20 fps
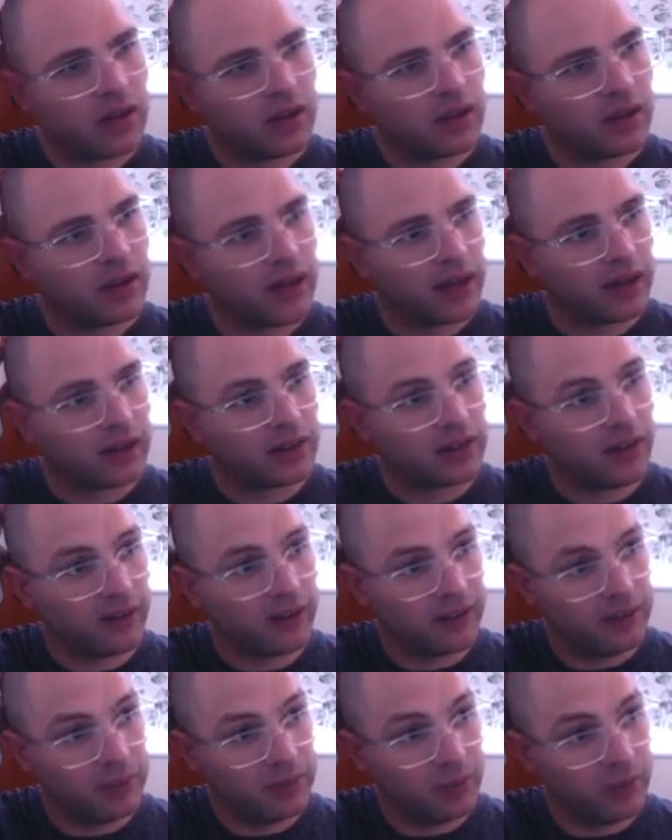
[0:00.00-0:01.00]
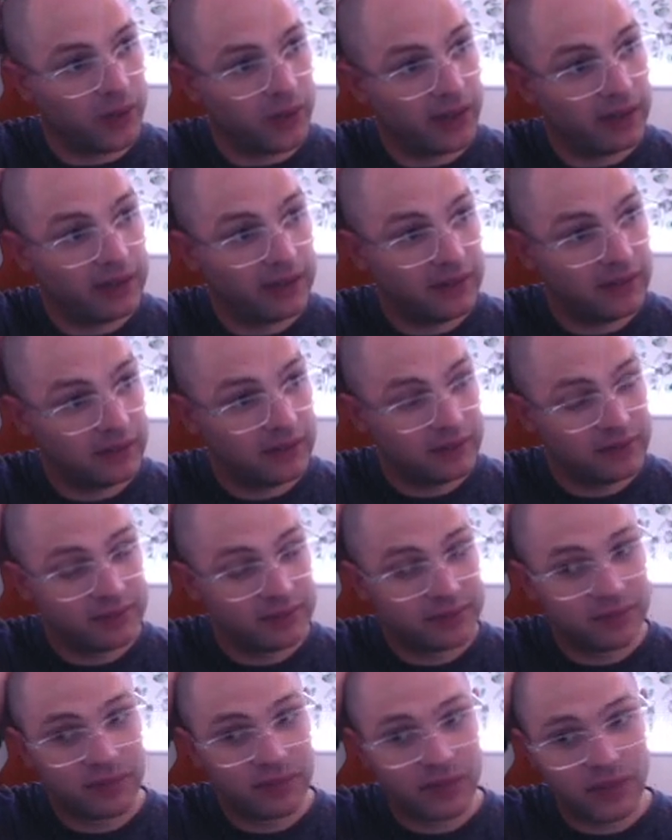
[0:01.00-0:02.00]
At a time when
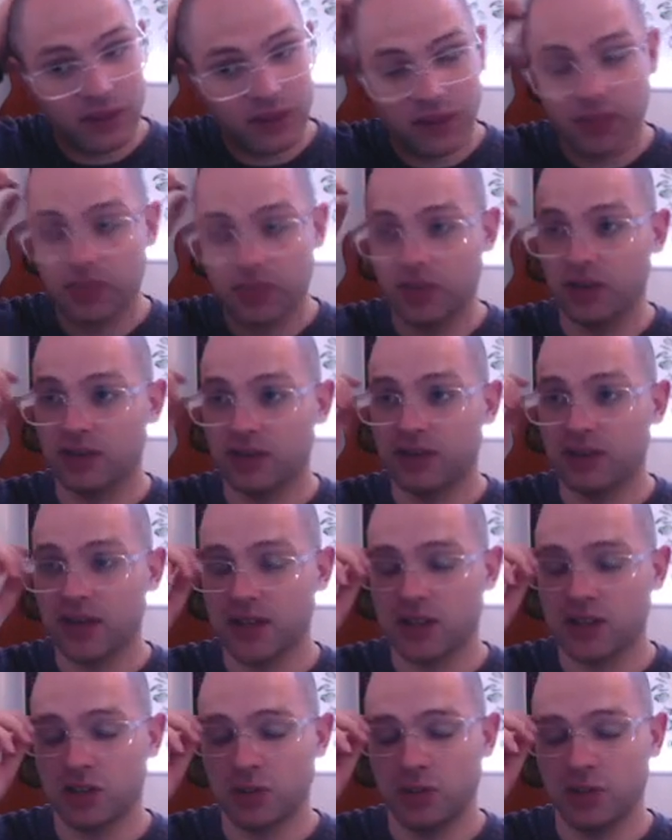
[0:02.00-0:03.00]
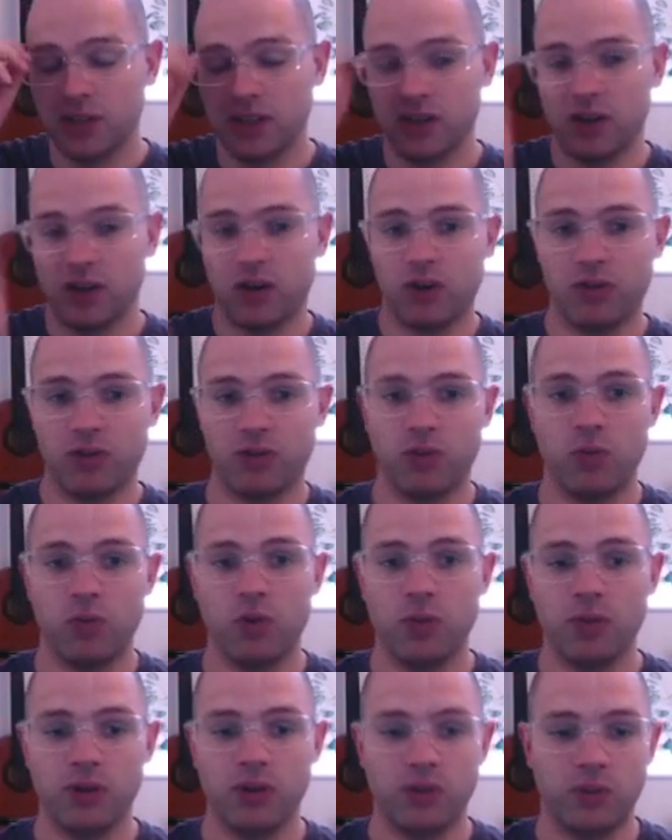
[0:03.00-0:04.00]
the testimony of a
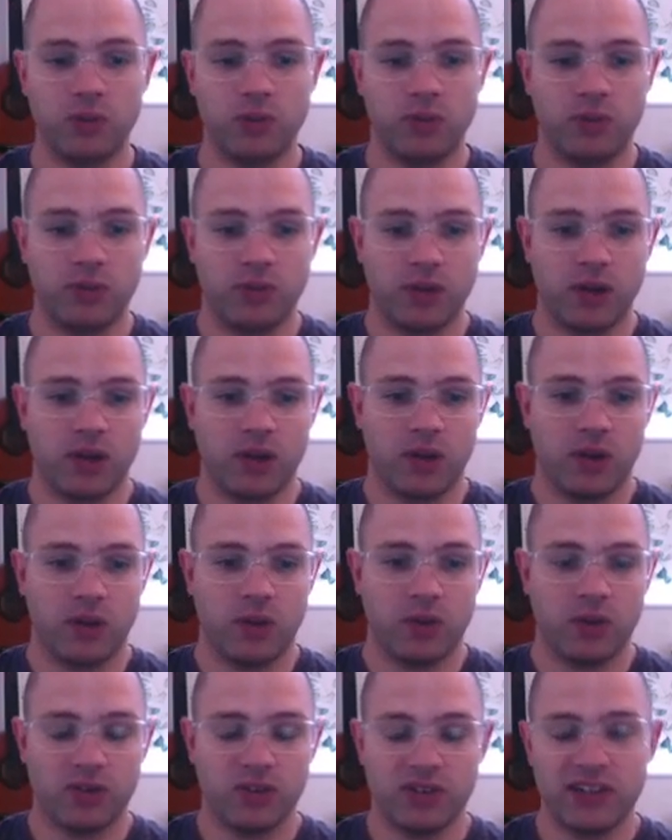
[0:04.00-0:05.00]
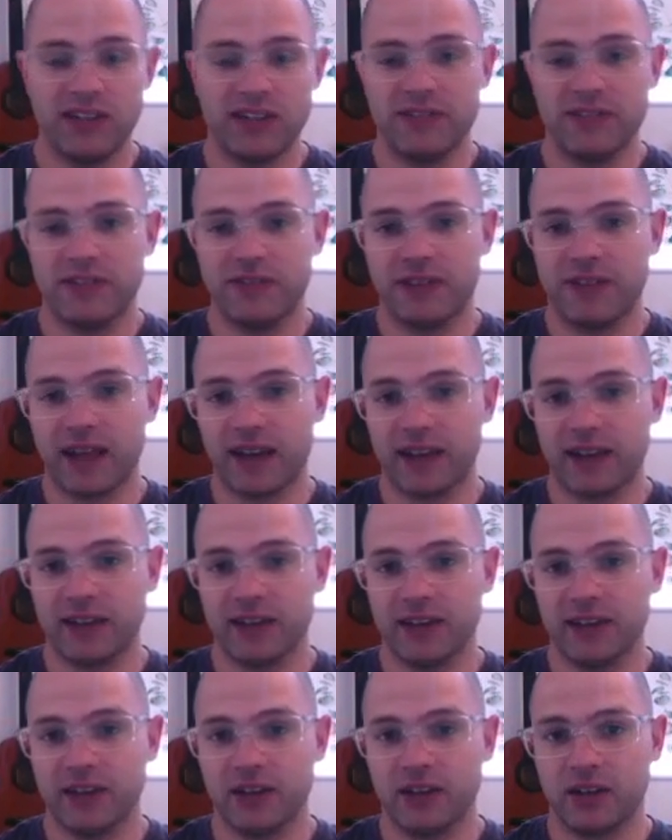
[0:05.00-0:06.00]
woman wasn't even valid
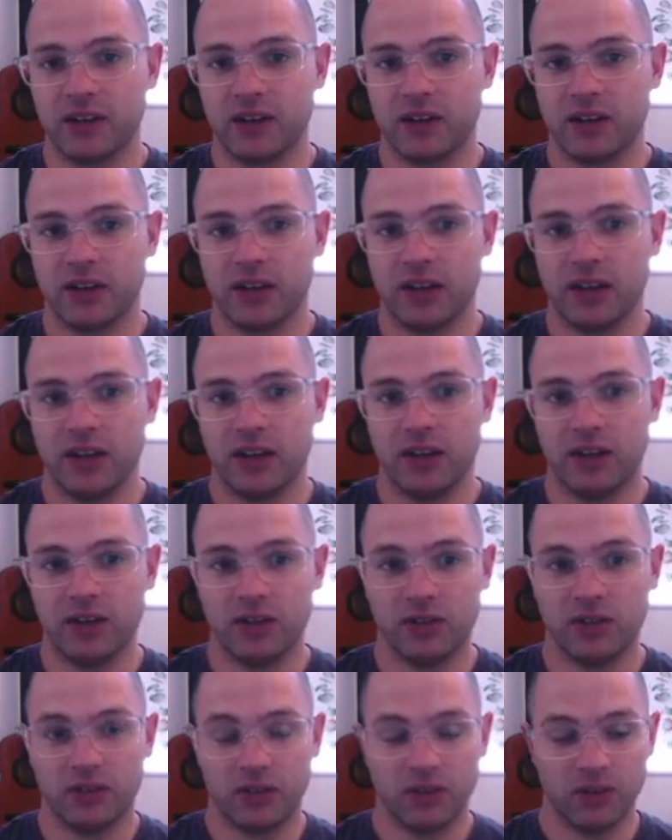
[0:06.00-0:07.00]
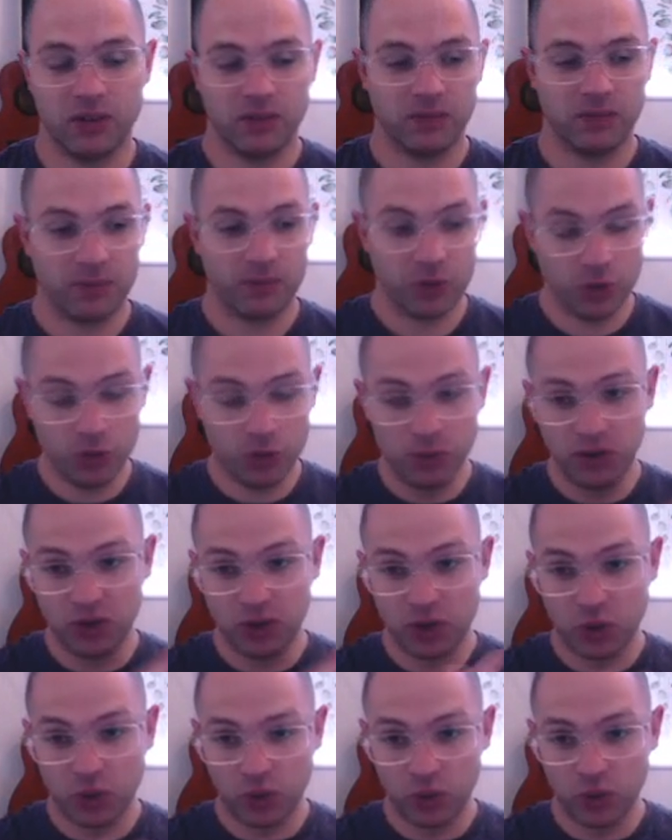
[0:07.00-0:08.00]
in the
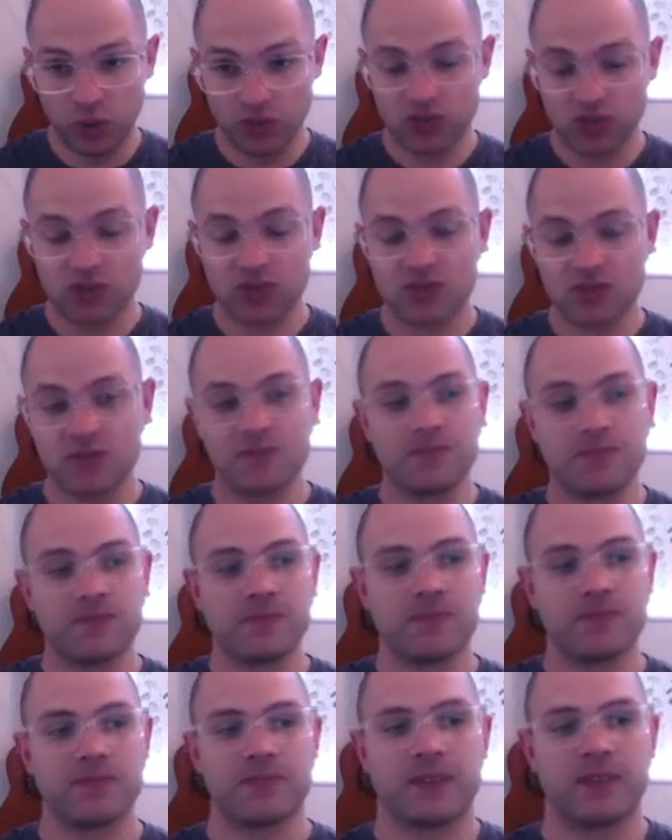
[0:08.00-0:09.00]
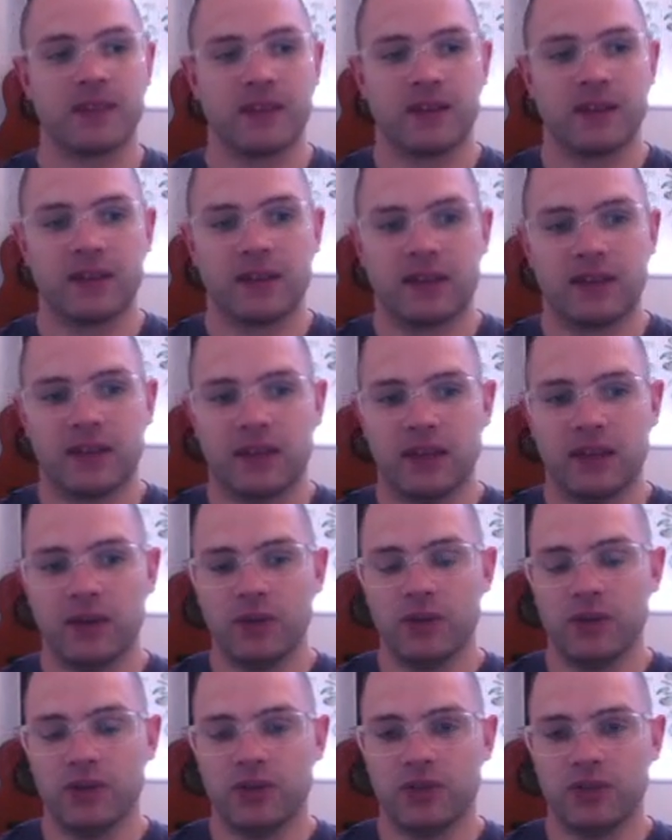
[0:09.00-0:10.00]
human courts, it
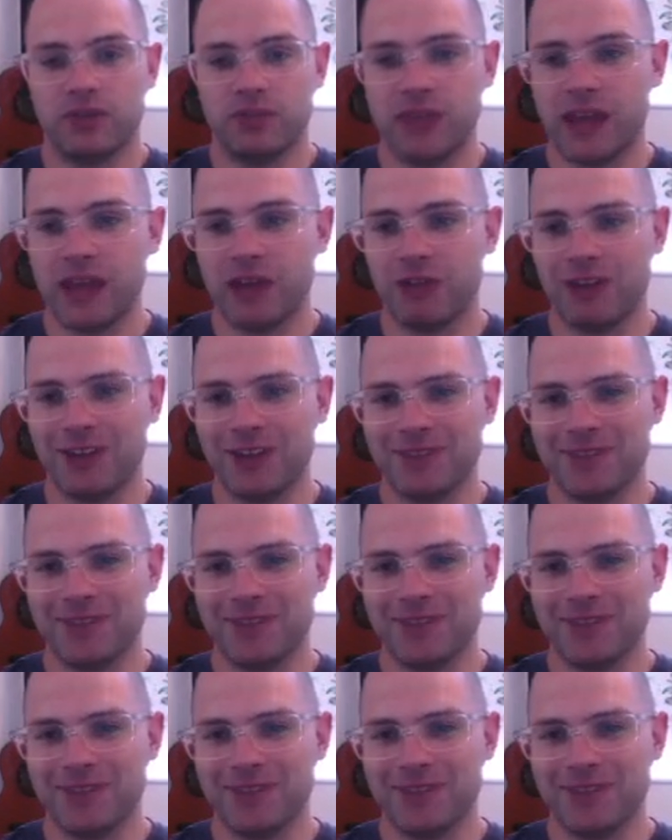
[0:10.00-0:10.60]
was Mary